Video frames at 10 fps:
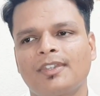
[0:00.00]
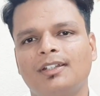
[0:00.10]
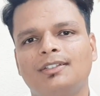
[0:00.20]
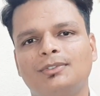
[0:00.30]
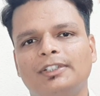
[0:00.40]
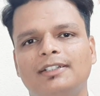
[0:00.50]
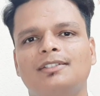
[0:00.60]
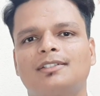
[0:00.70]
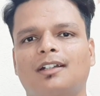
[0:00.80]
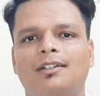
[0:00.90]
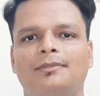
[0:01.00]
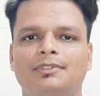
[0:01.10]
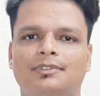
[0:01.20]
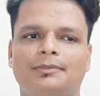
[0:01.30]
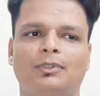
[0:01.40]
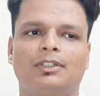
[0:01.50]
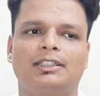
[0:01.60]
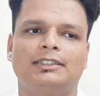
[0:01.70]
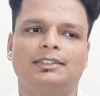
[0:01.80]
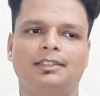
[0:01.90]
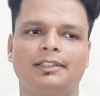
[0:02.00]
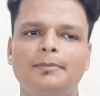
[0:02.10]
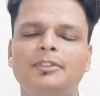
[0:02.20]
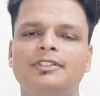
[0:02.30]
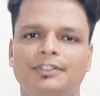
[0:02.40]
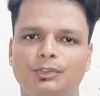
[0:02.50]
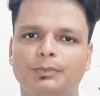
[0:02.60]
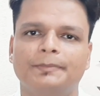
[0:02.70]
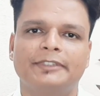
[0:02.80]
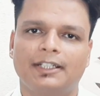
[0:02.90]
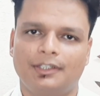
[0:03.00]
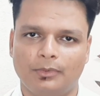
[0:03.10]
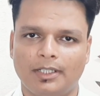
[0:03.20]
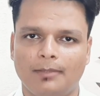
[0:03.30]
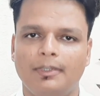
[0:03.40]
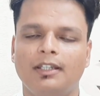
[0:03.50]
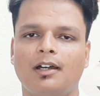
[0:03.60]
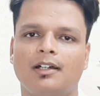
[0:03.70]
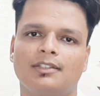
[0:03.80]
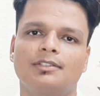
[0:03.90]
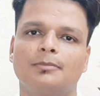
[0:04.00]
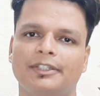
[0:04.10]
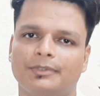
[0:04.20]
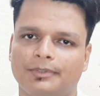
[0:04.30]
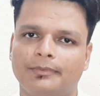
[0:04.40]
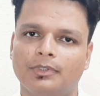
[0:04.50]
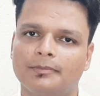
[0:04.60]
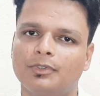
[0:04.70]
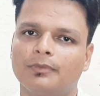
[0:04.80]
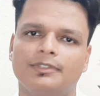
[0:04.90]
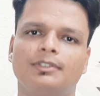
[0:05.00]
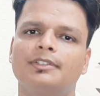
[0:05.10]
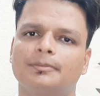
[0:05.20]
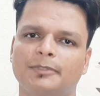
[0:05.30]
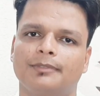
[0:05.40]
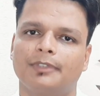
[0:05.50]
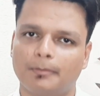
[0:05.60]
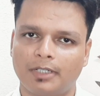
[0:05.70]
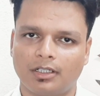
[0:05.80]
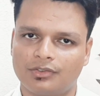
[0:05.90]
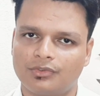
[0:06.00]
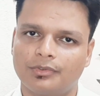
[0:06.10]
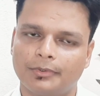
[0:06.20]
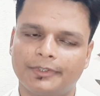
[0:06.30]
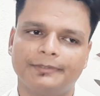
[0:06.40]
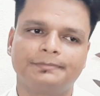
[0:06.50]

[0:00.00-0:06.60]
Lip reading: So let us start. First of all, let me assume that you have been asked by your firm to visit a specific branch. Okay.